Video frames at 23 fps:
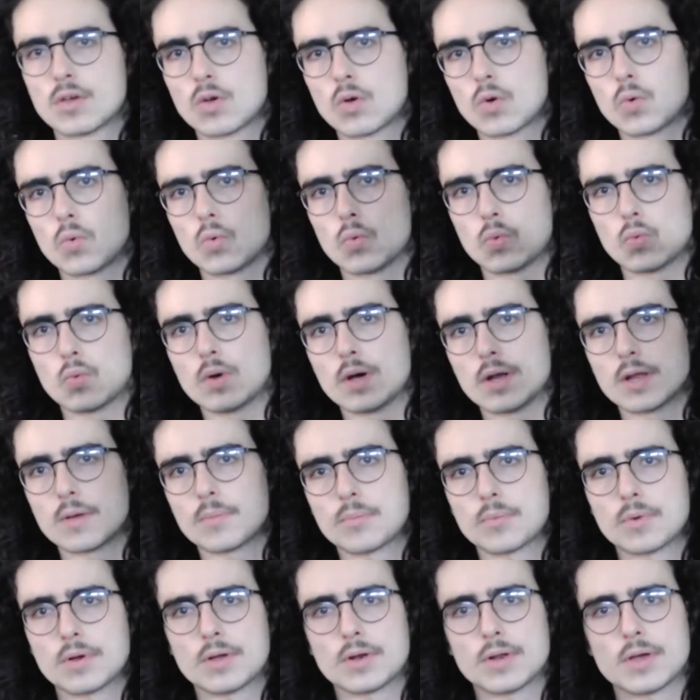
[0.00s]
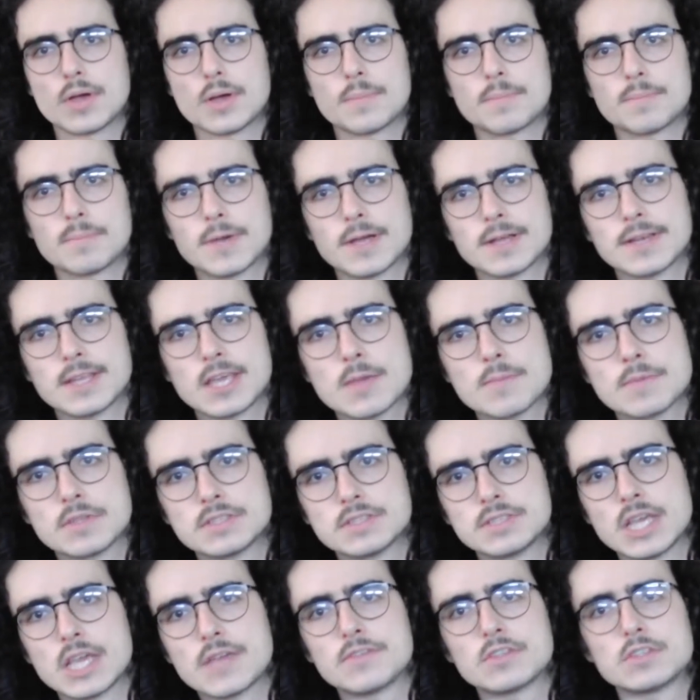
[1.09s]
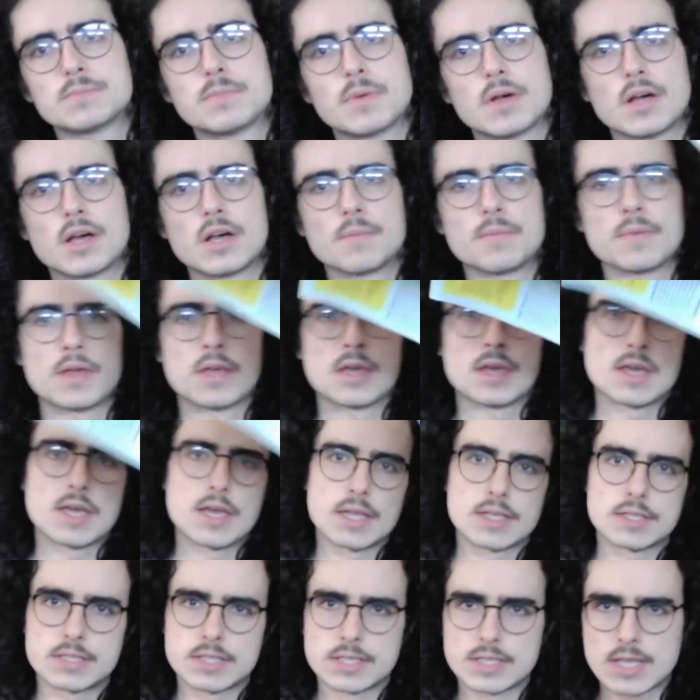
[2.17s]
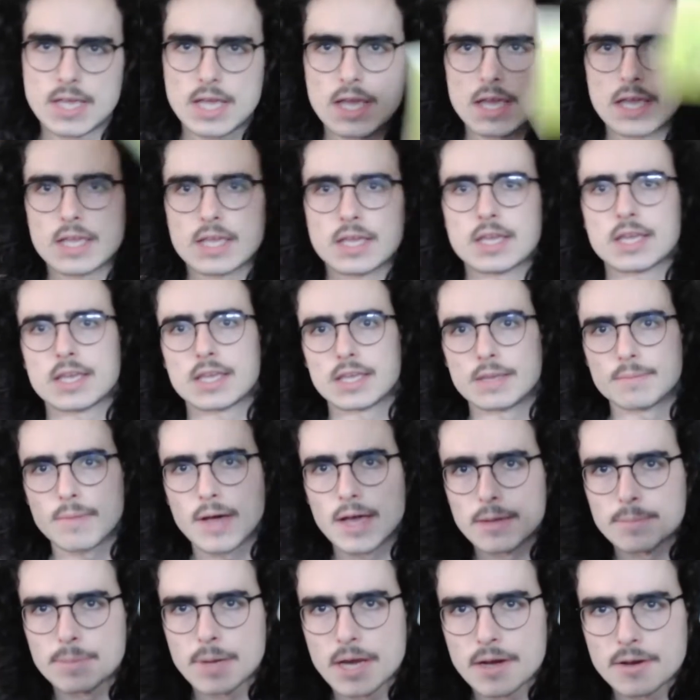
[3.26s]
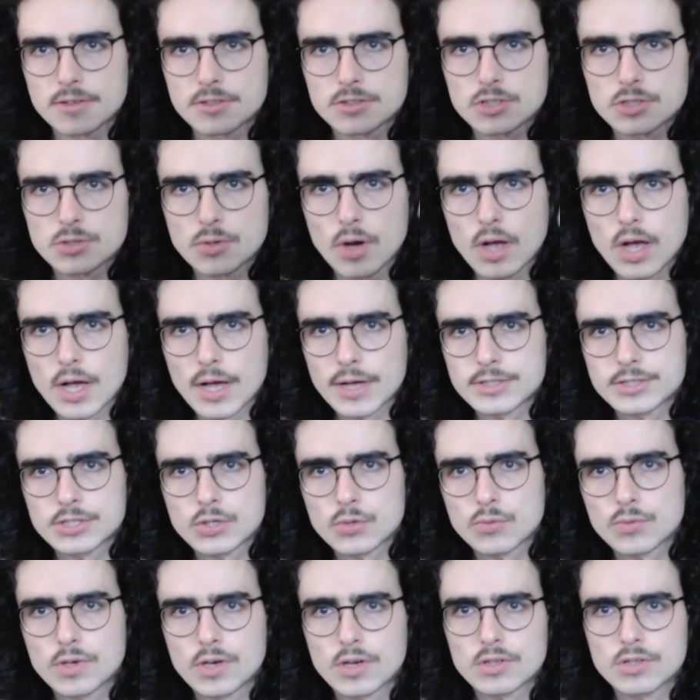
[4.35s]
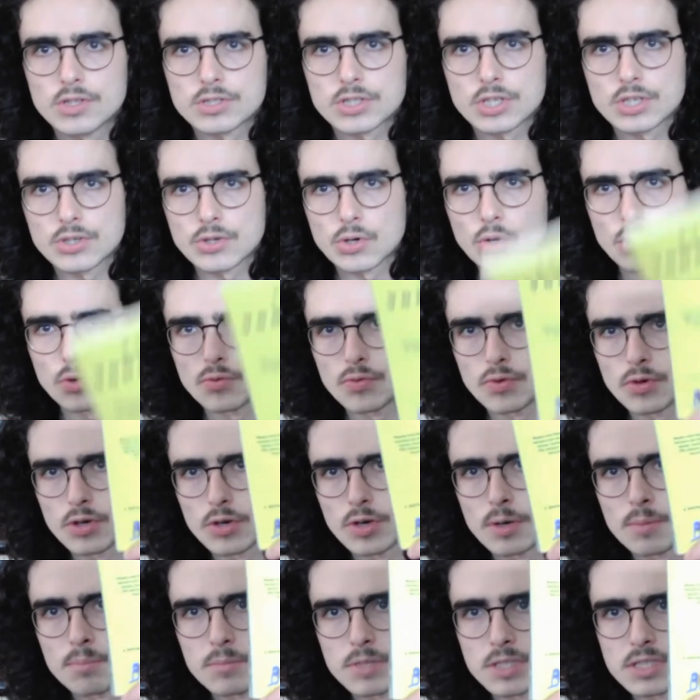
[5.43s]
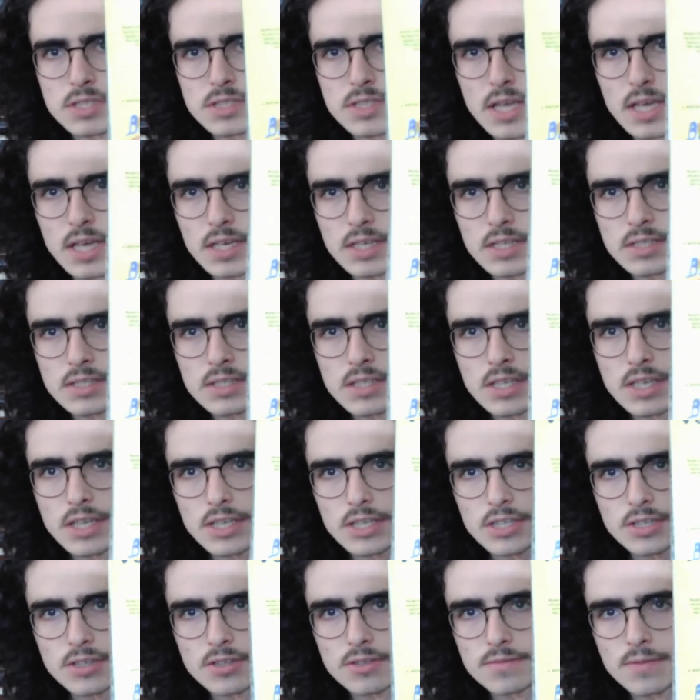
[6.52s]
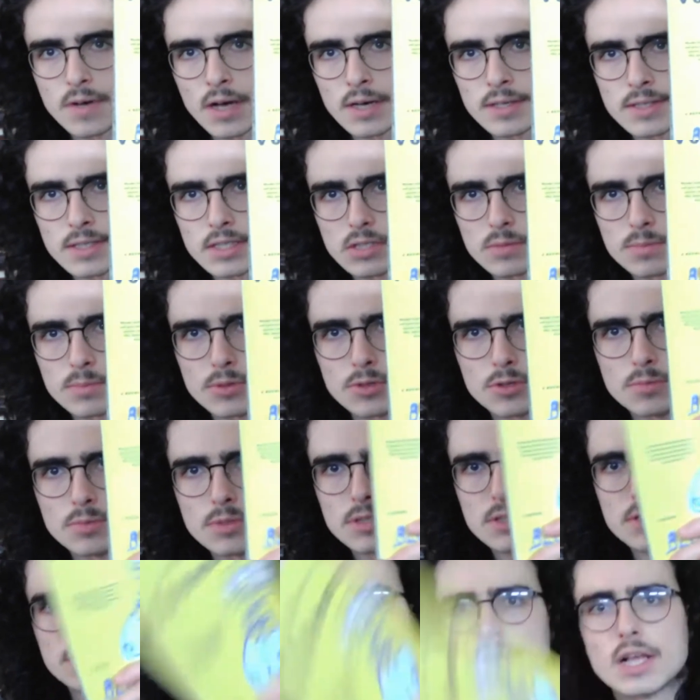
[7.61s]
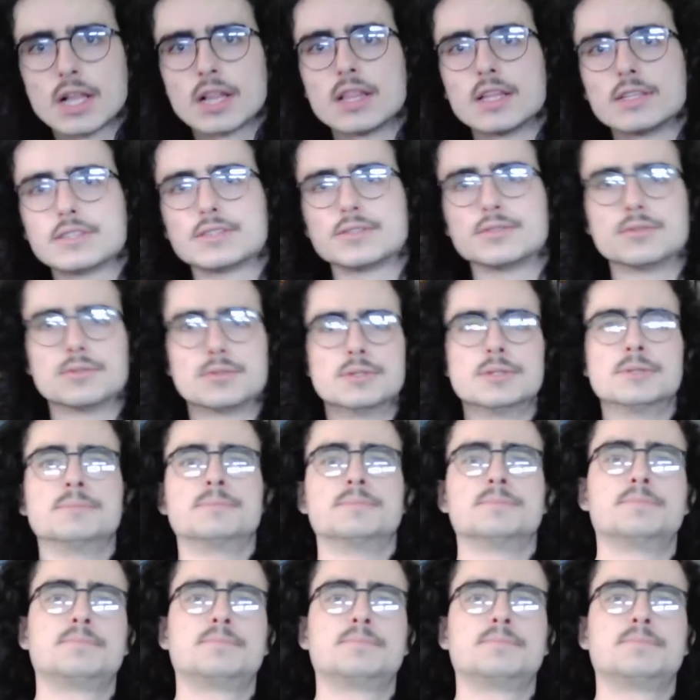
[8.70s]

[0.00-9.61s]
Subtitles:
What up, what up? My name is Davis Baum, and today in my parents' garage, we are looking over mistakes in Kurt Vonnegut's Bluebeard. Let's do it.